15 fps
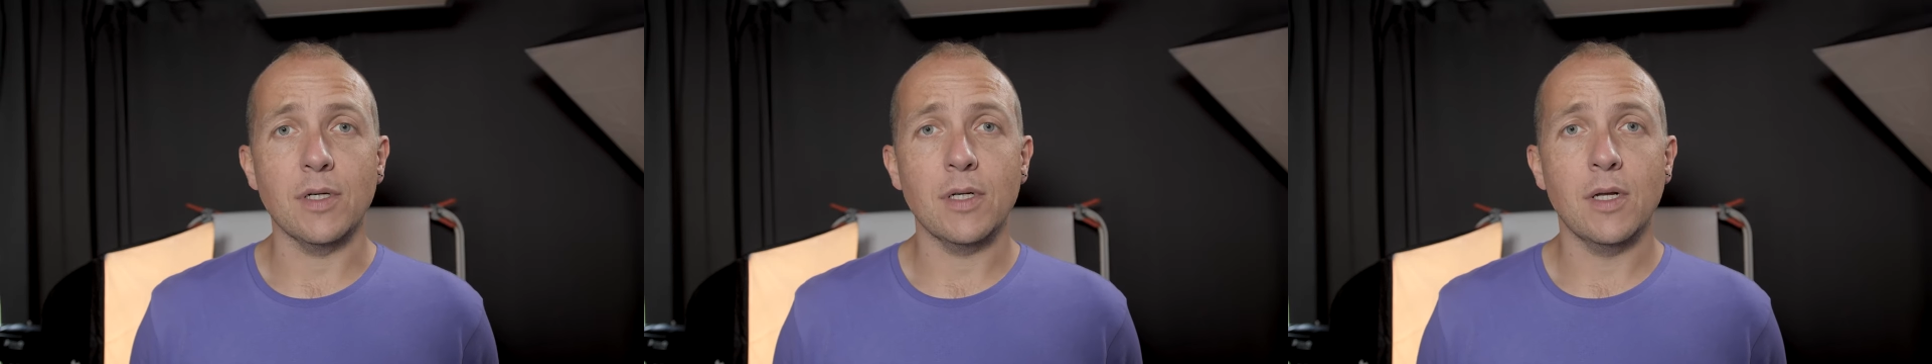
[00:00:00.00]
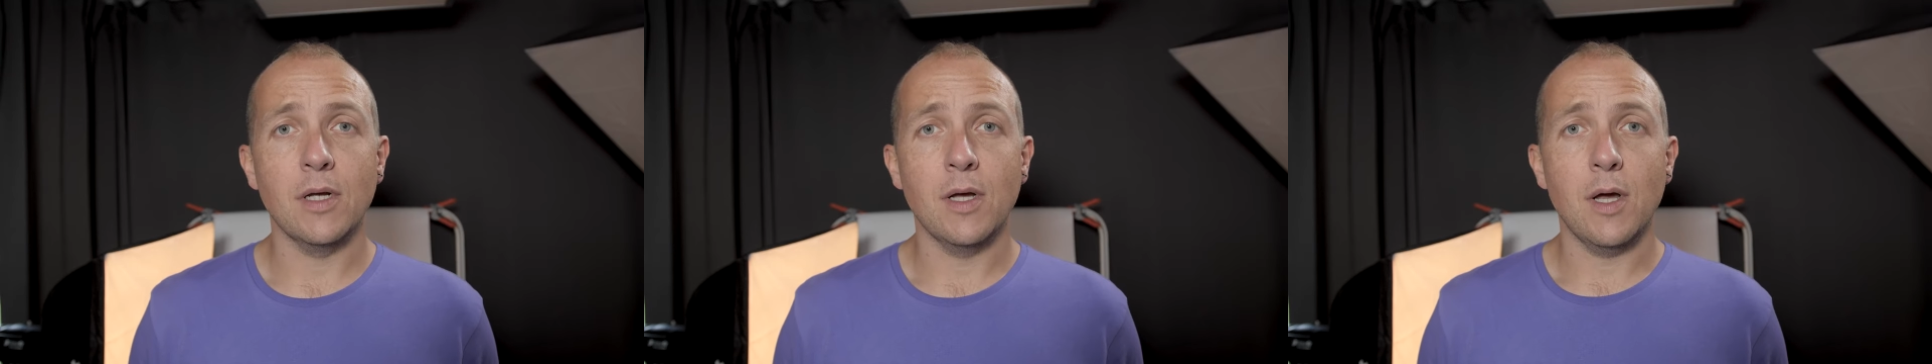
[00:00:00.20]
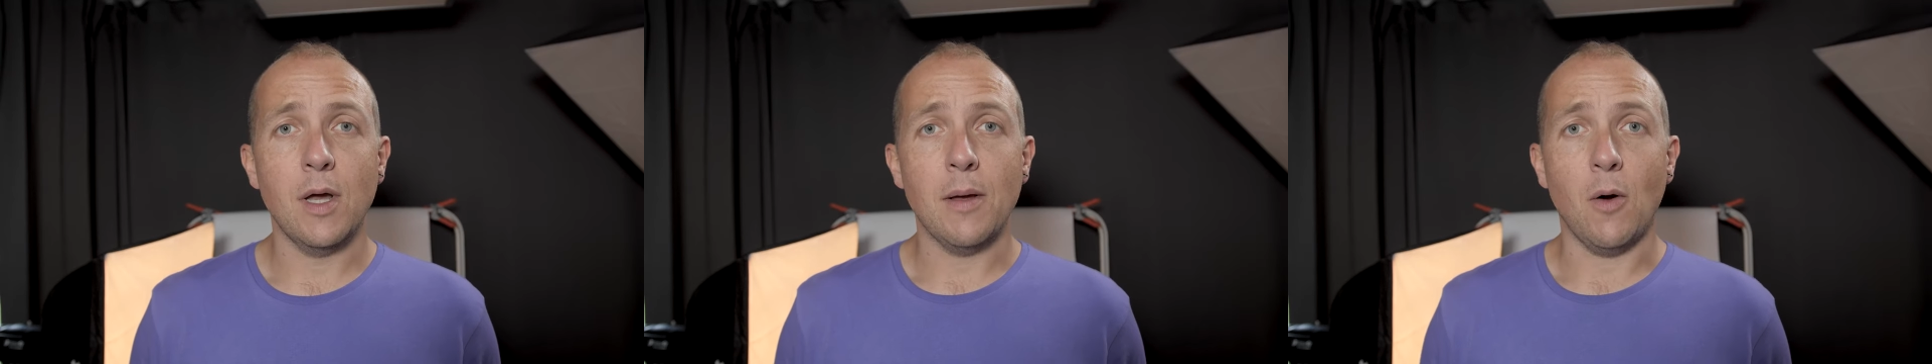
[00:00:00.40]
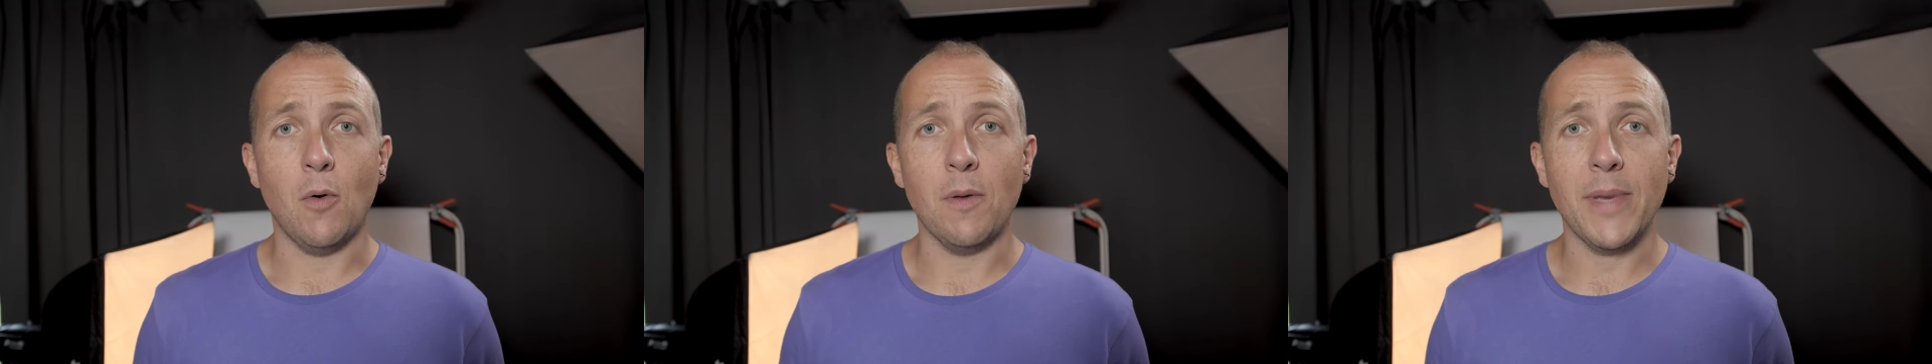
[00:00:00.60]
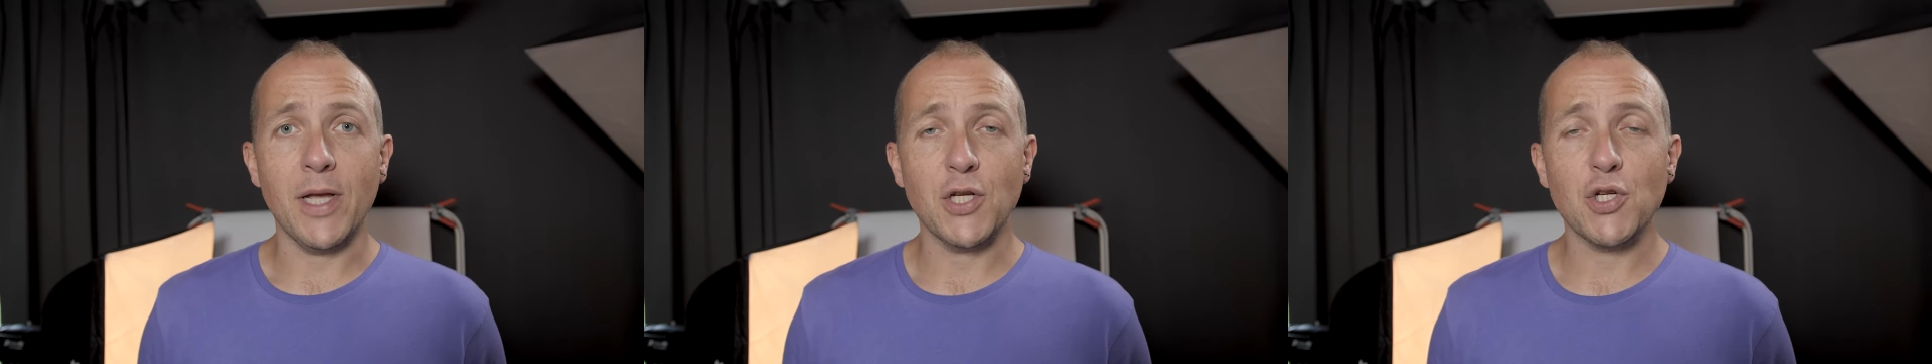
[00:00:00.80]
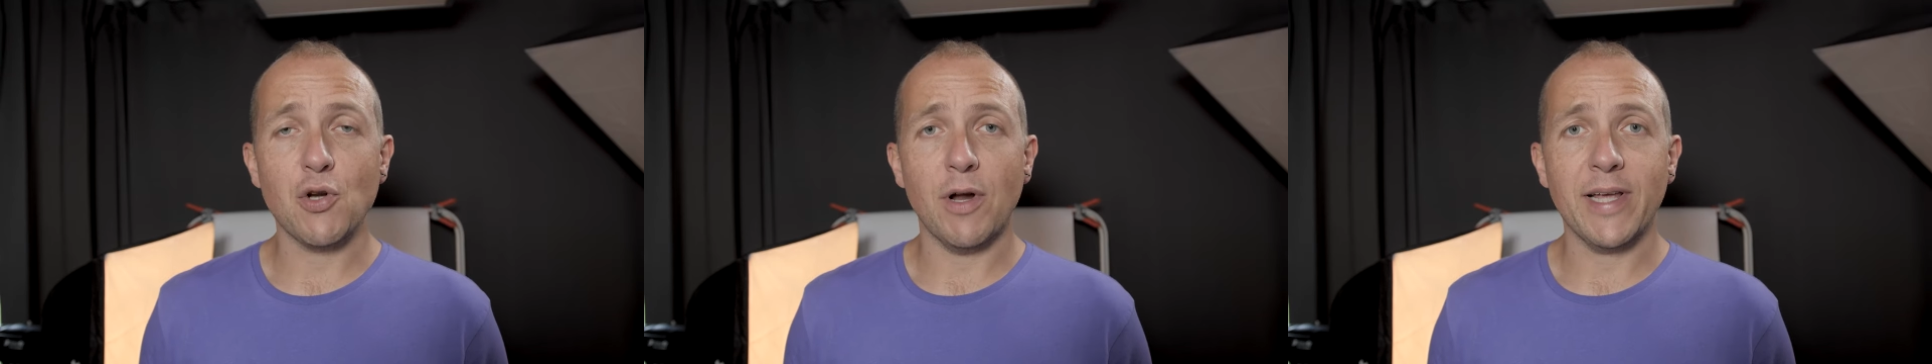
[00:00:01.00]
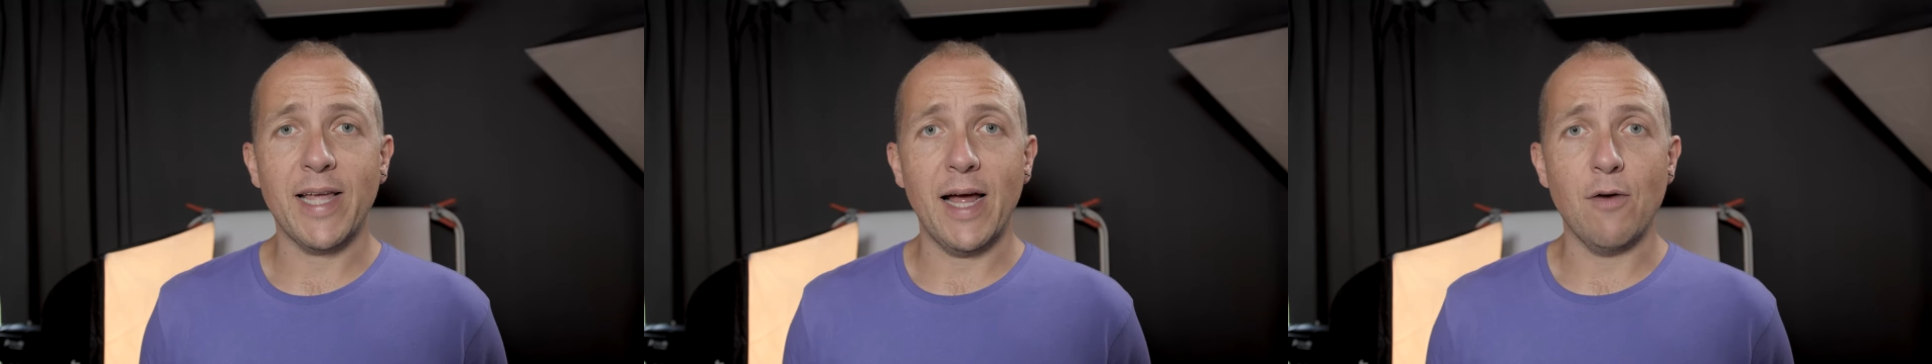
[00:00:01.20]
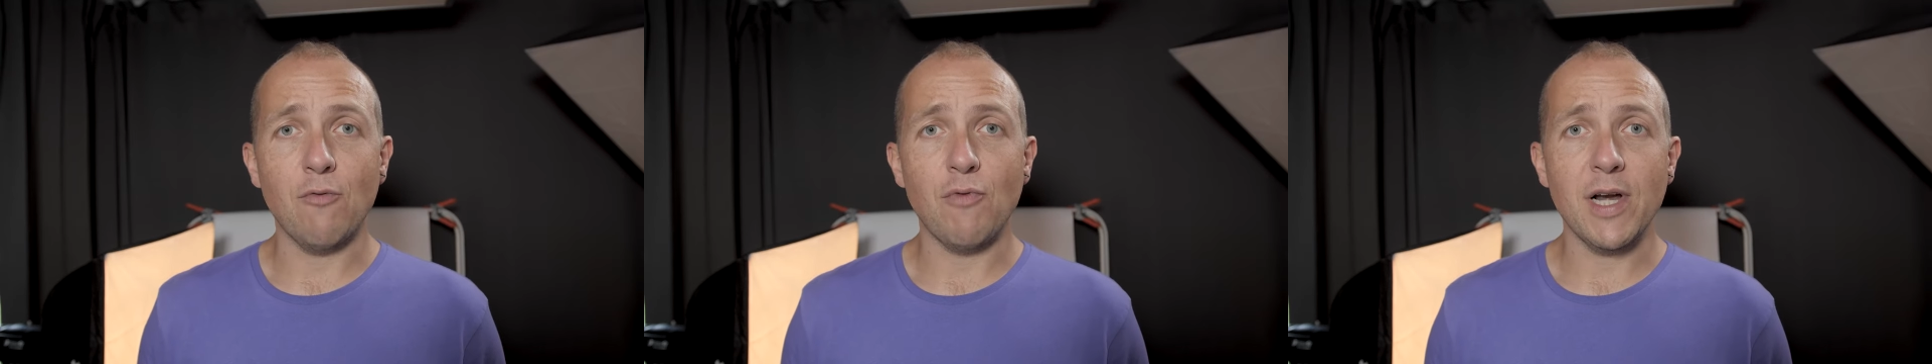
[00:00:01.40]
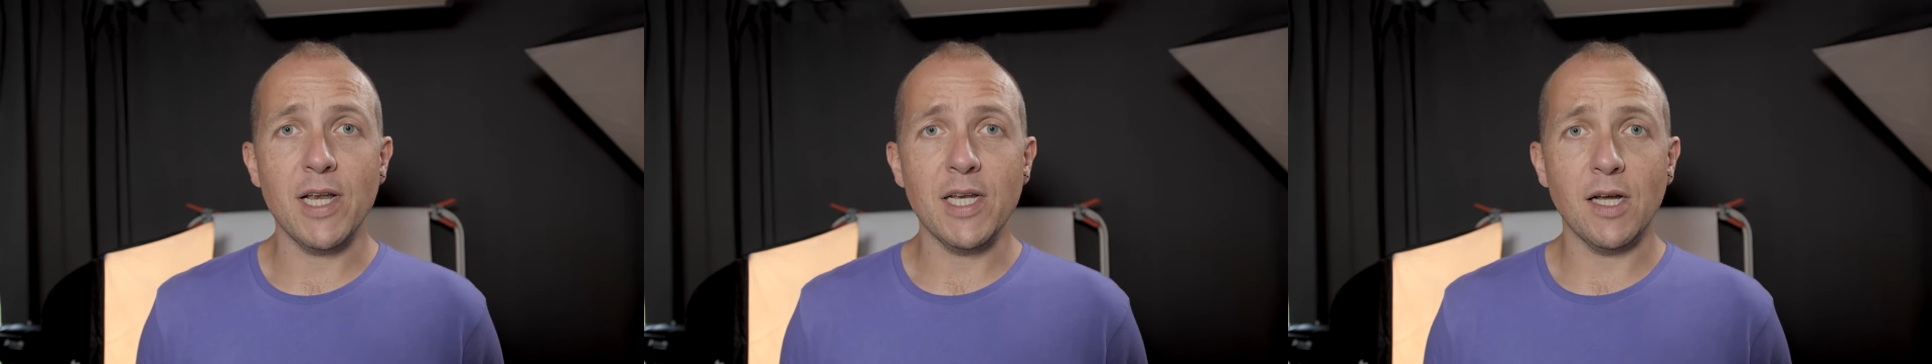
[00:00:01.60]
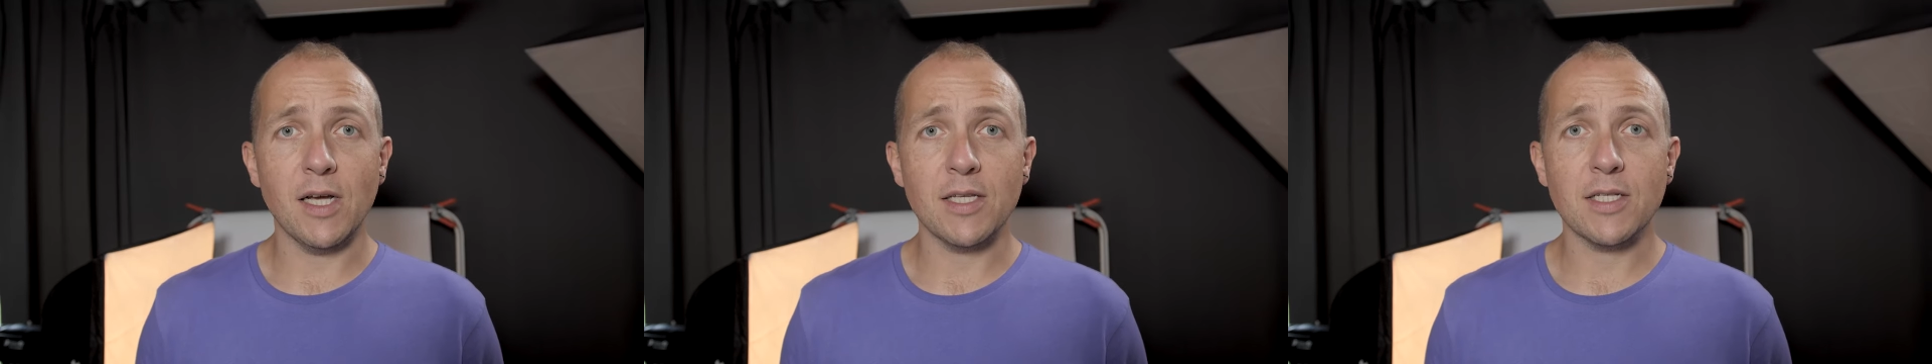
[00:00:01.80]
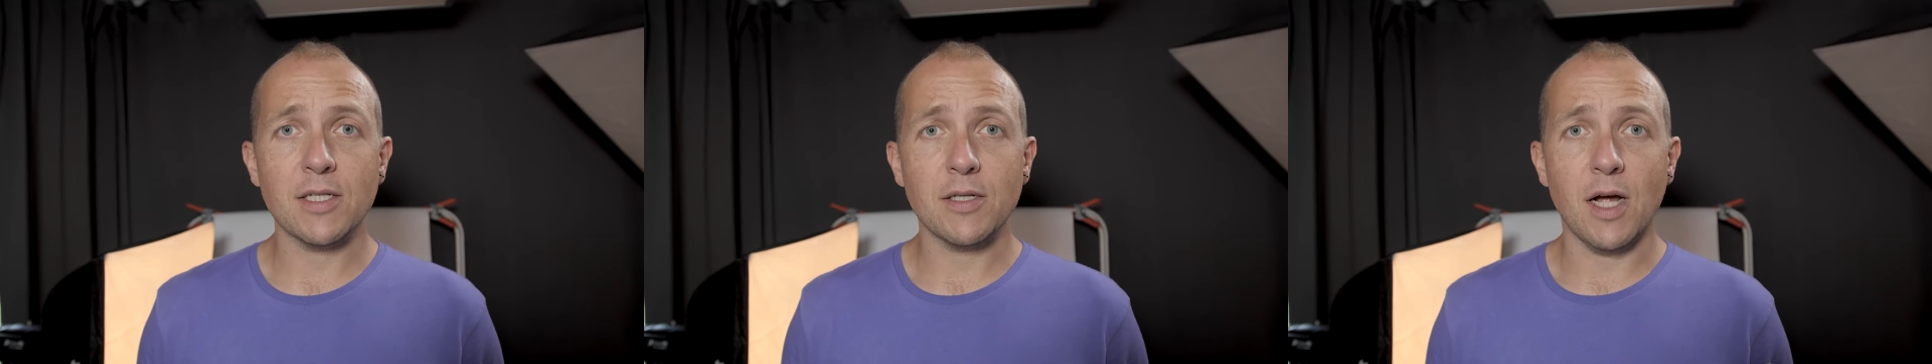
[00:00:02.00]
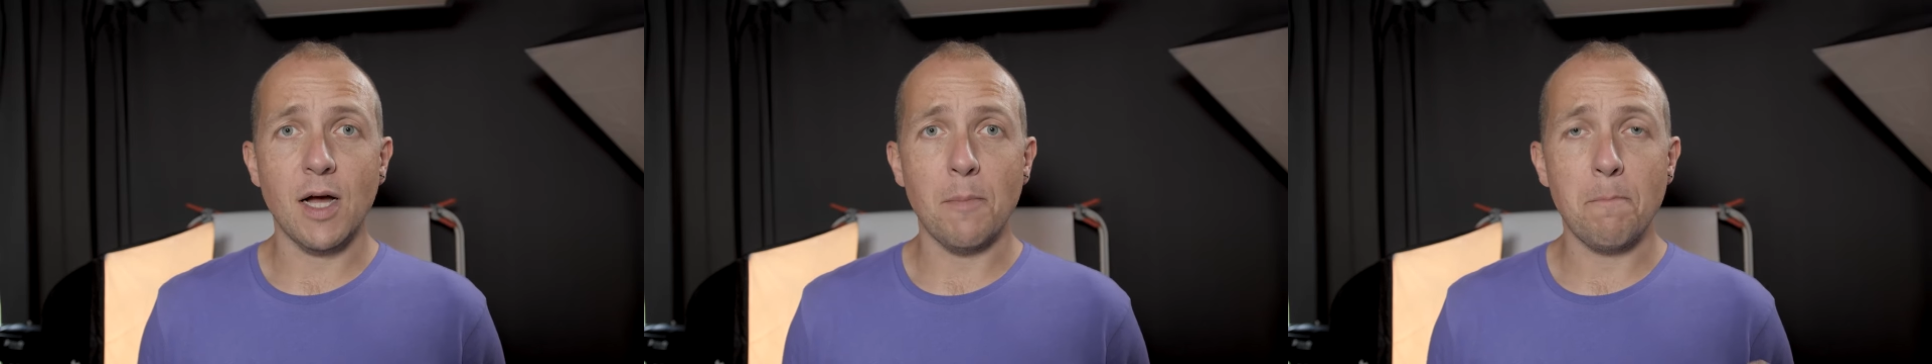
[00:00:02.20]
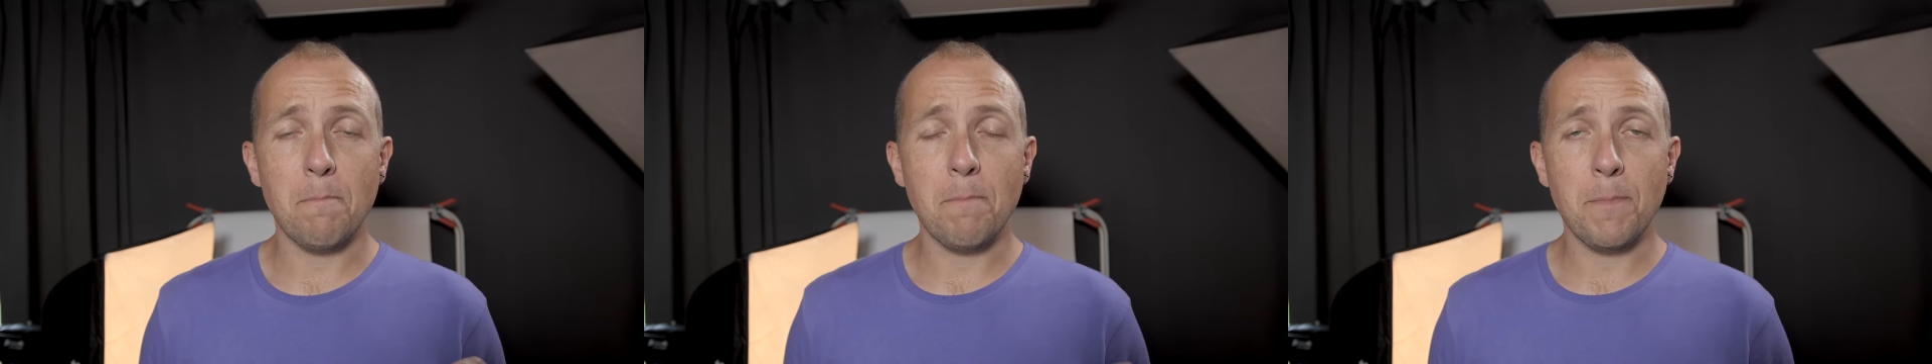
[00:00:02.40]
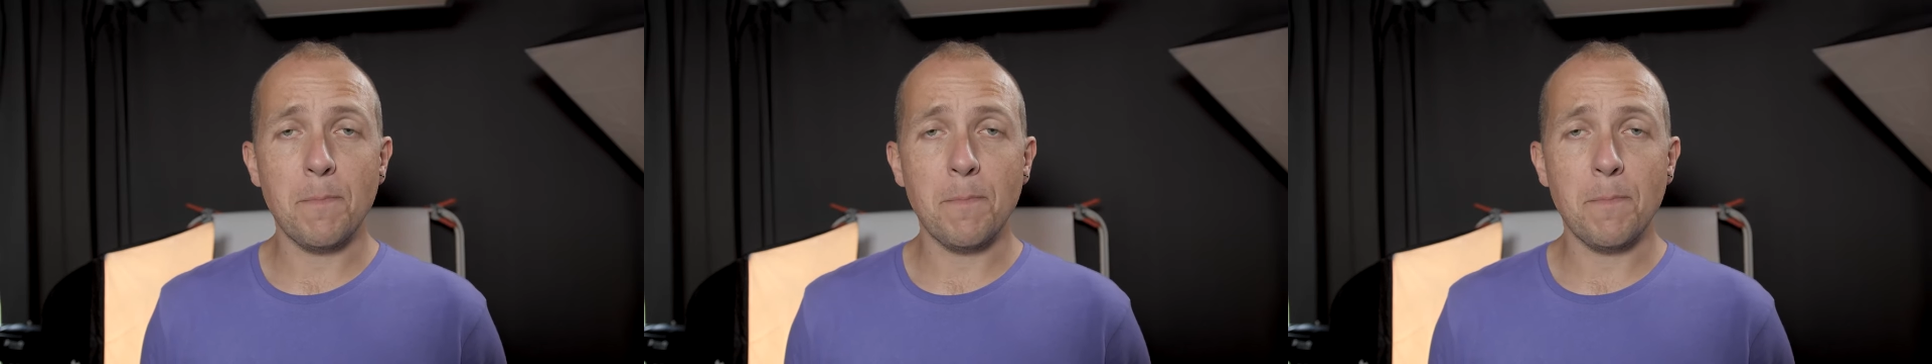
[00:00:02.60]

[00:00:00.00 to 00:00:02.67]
I want to make sure I get a really nice uh,